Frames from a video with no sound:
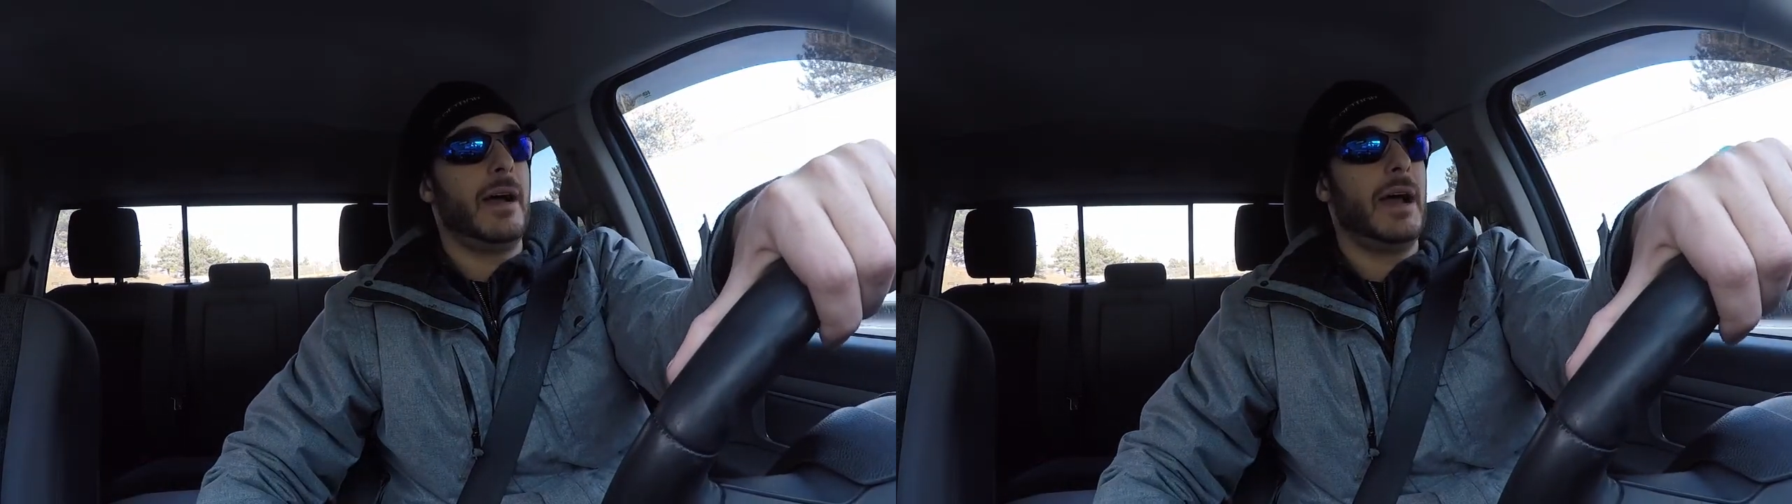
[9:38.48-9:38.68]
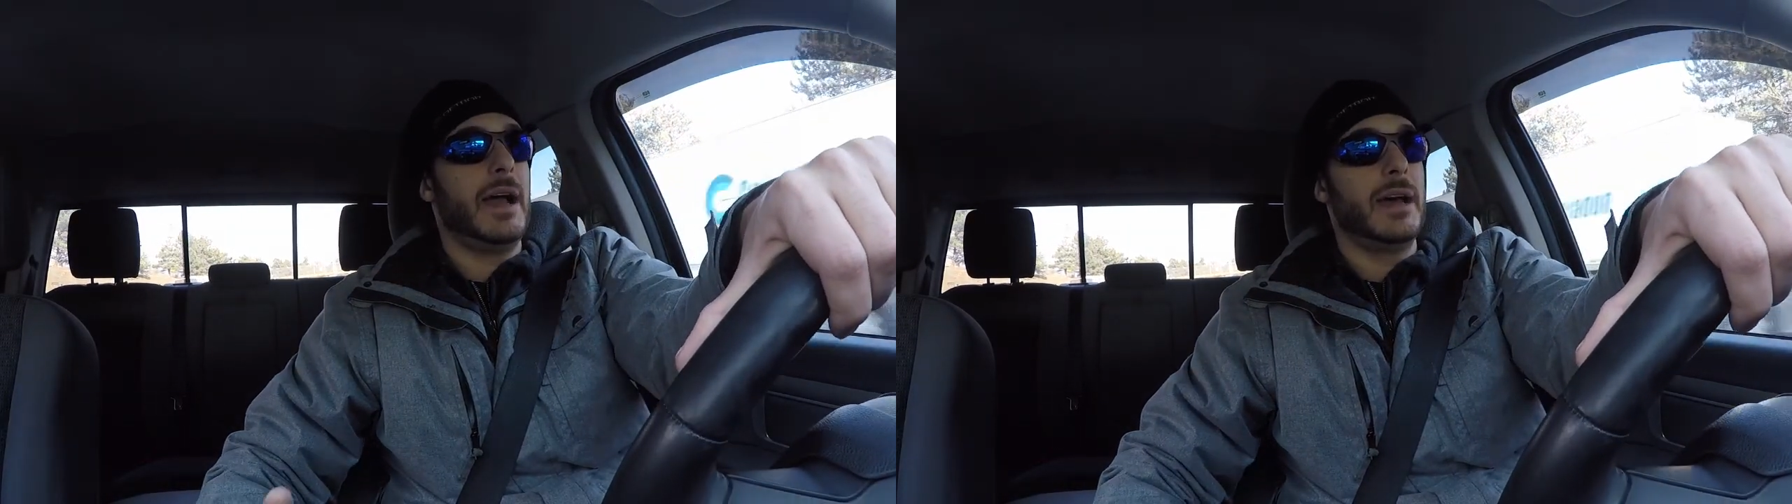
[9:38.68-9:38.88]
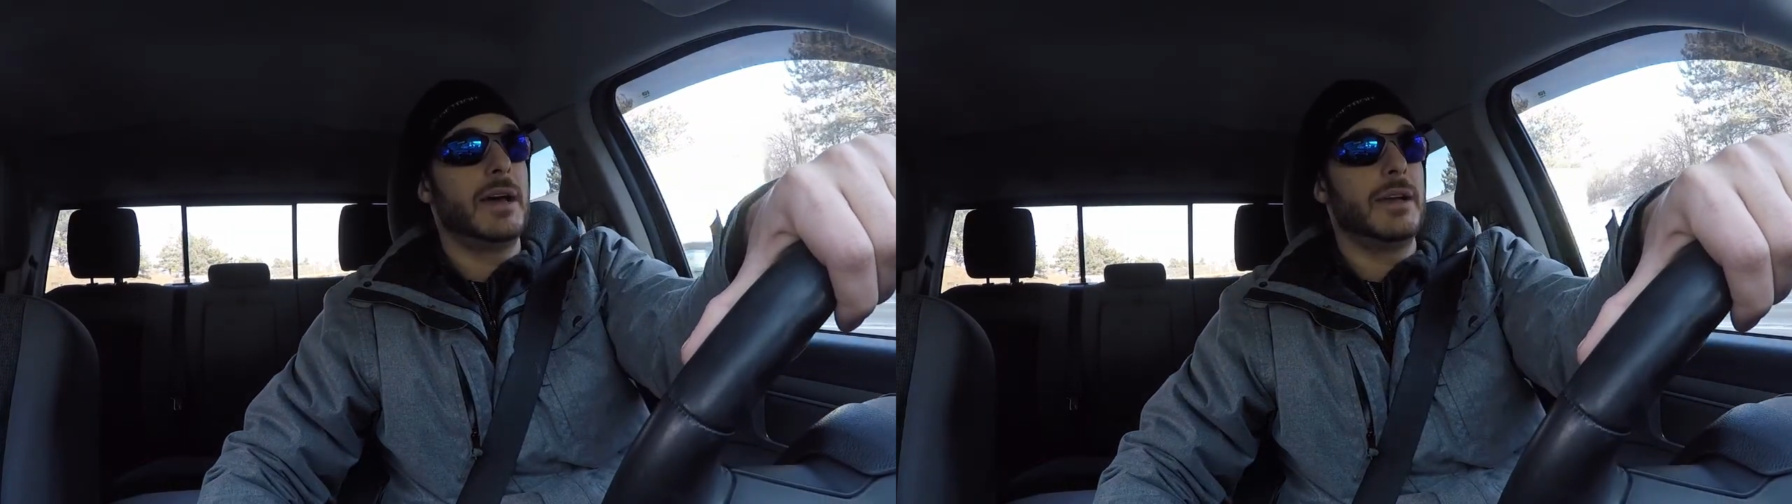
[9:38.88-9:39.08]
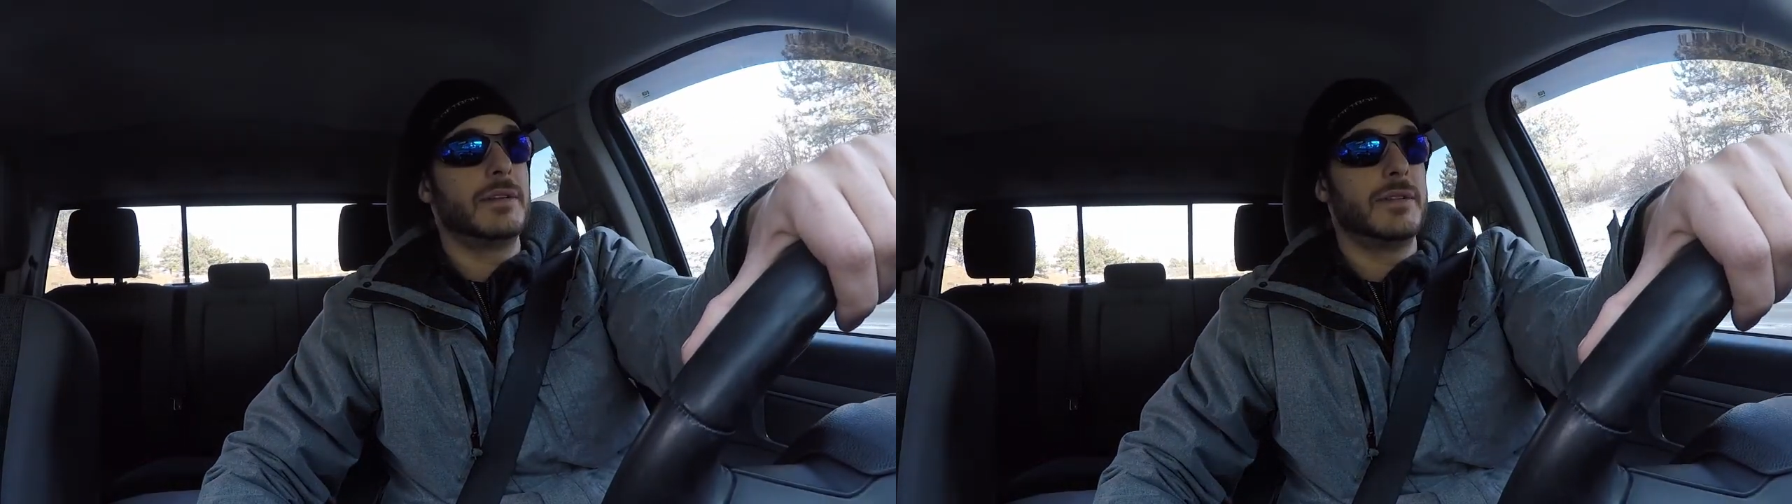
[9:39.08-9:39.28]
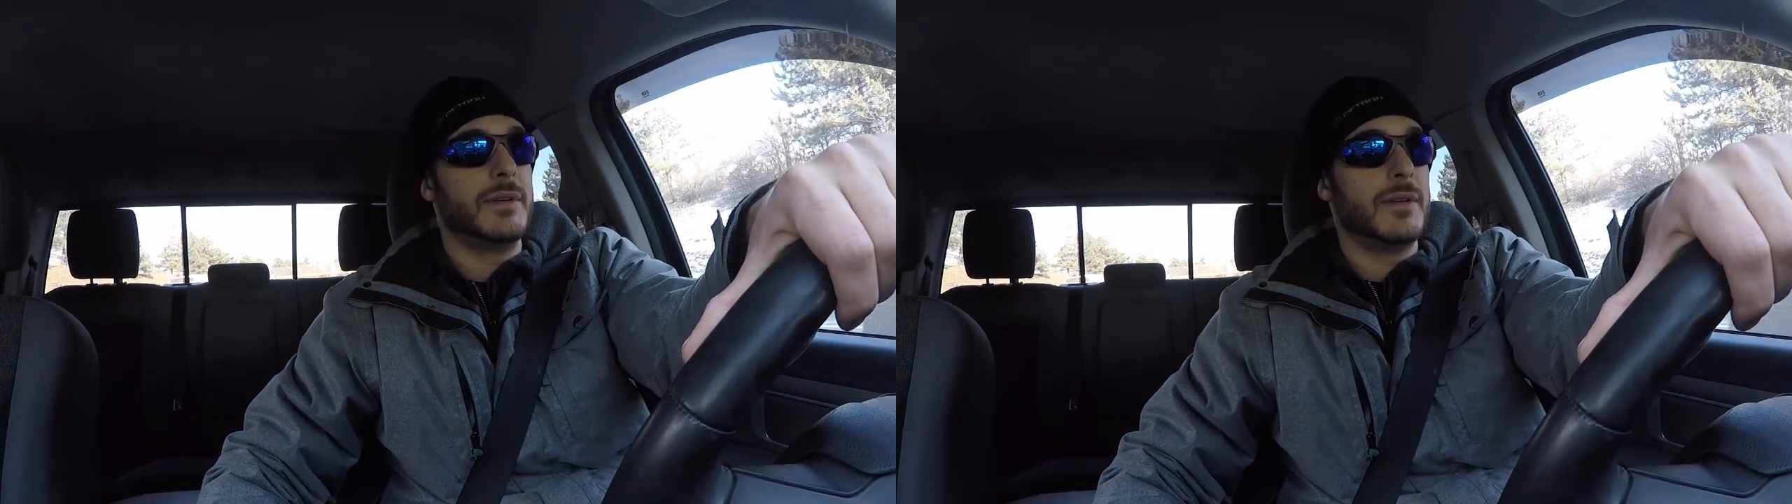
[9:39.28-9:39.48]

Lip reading: and